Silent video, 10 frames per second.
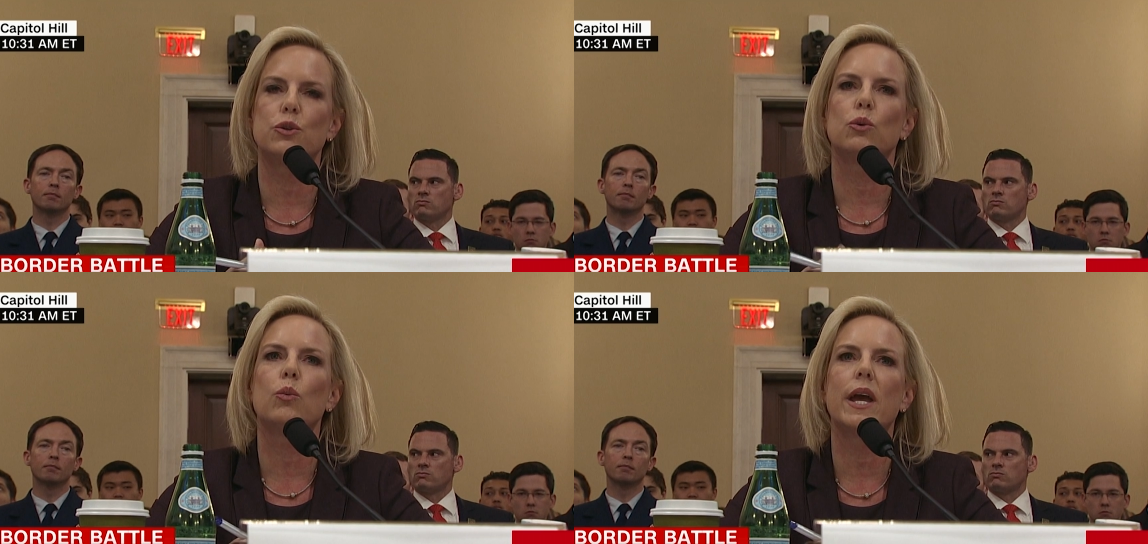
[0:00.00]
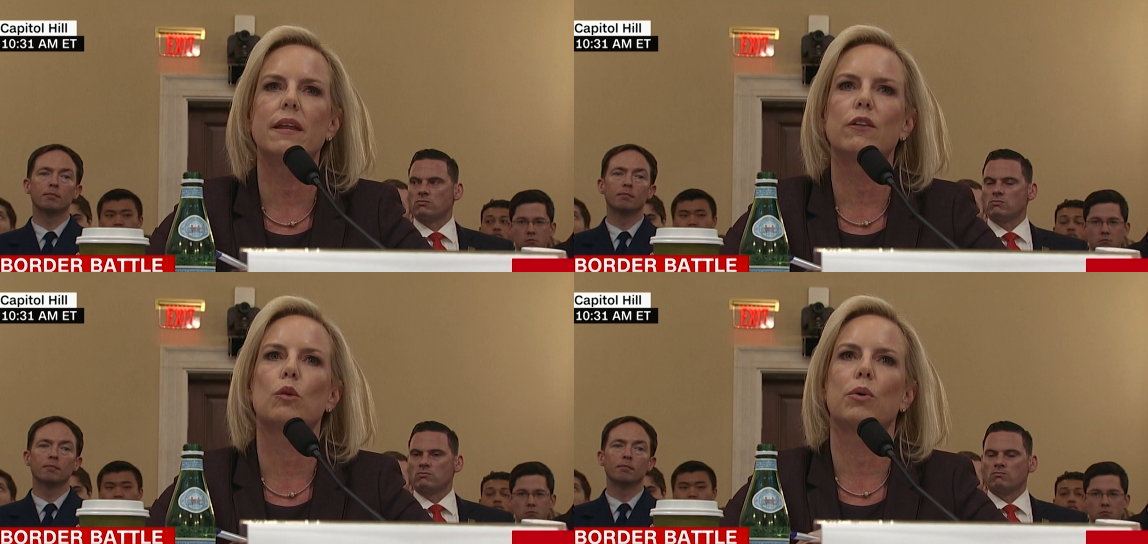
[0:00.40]
Speaker 1: to
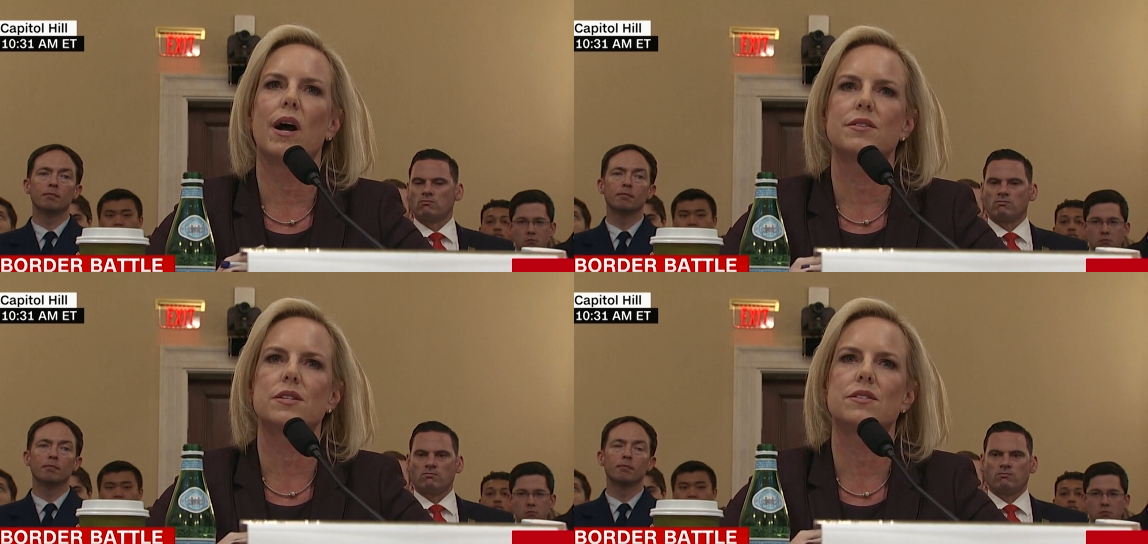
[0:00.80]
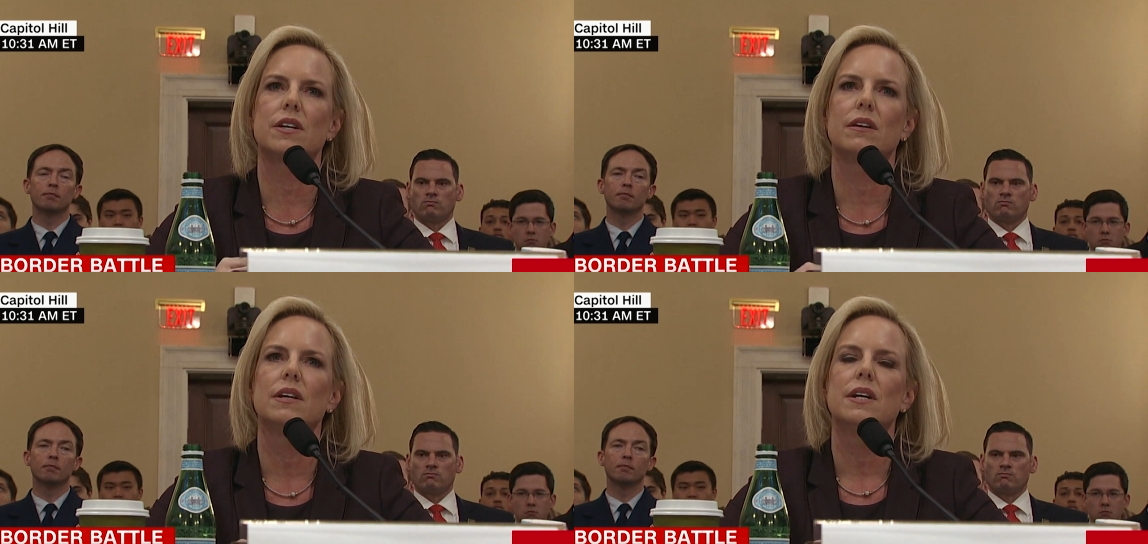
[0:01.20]
await their
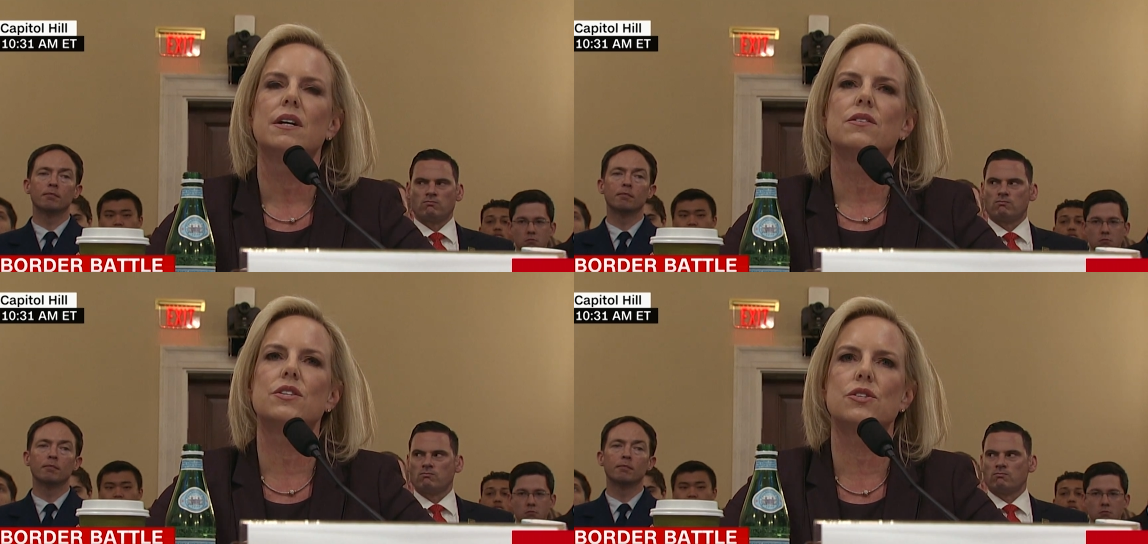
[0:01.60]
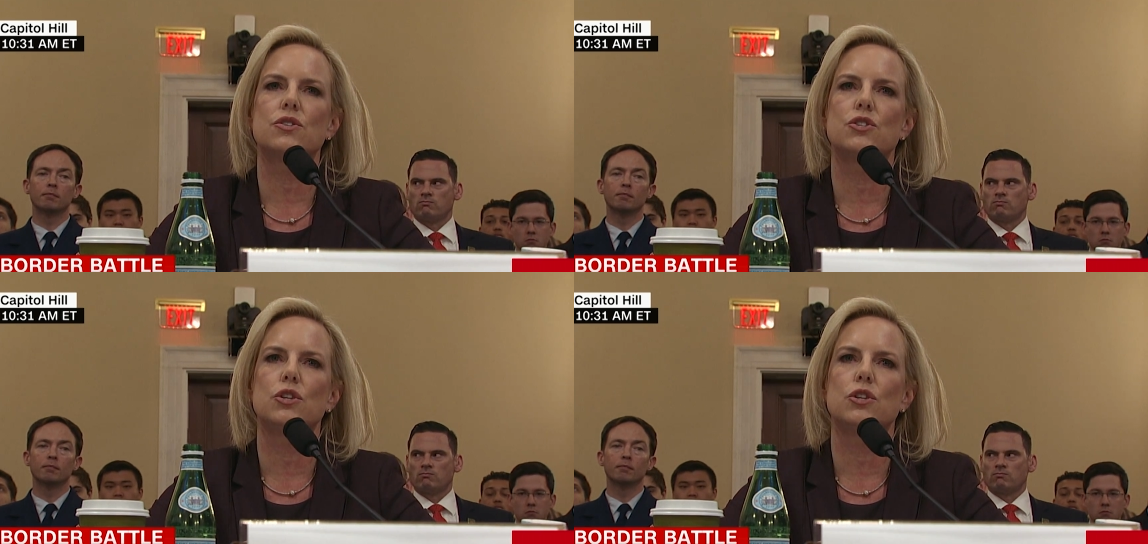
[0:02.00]
processing. This is